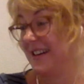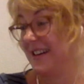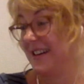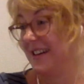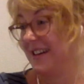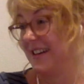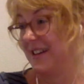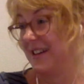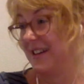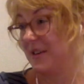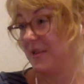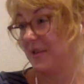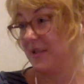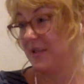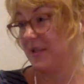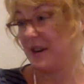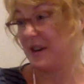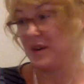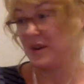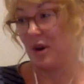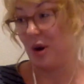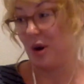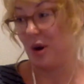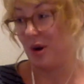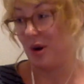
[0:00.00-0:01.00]

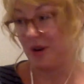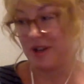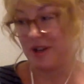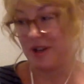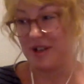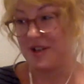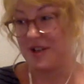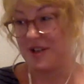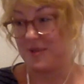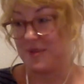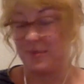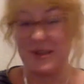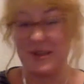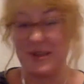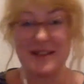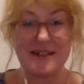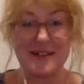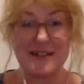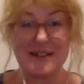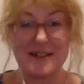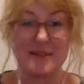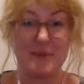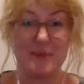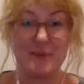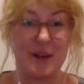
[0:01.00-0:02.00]
very orange
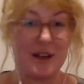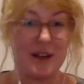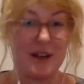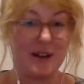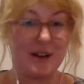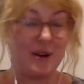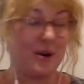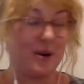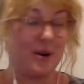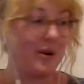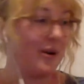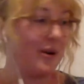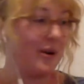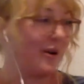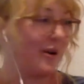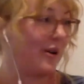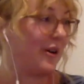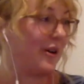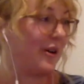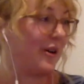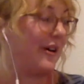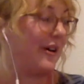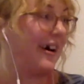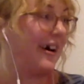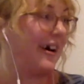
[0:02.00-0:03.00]
businessman
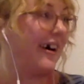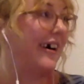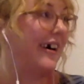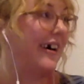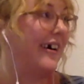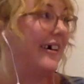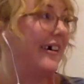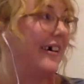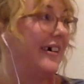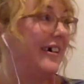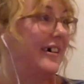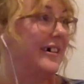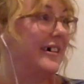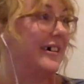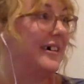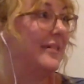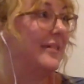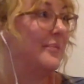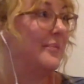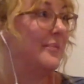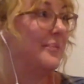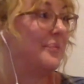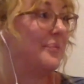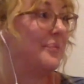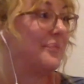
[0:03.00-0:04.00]
or
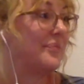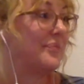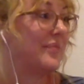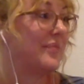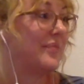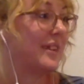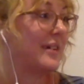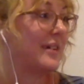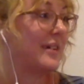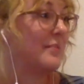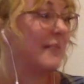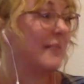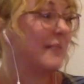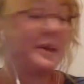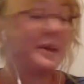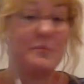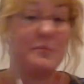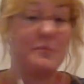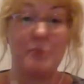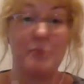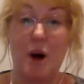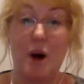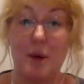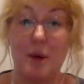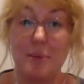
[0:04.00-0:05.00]
my
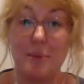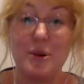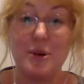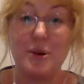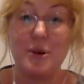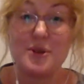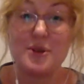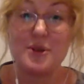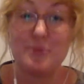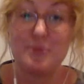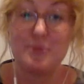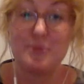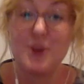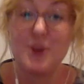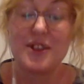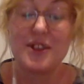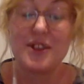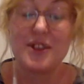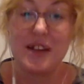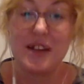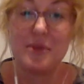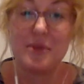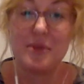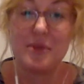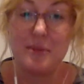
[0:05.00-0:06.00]
mom, who's
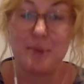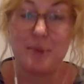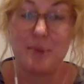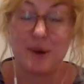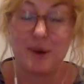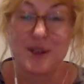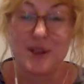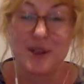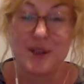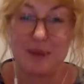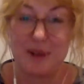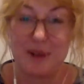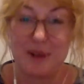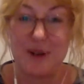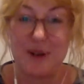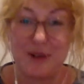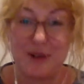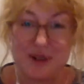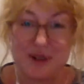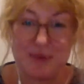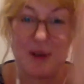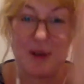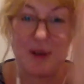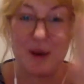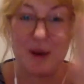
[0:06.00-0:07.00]
mostly a green person, but can
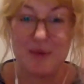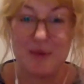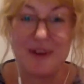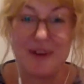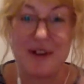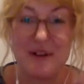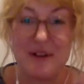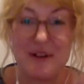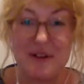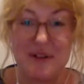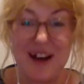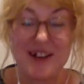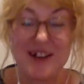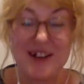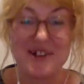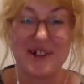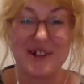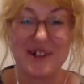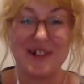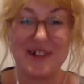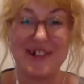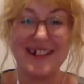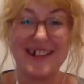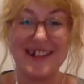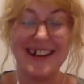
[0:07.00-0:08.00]
also become very
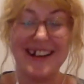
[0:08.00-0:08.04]
rational,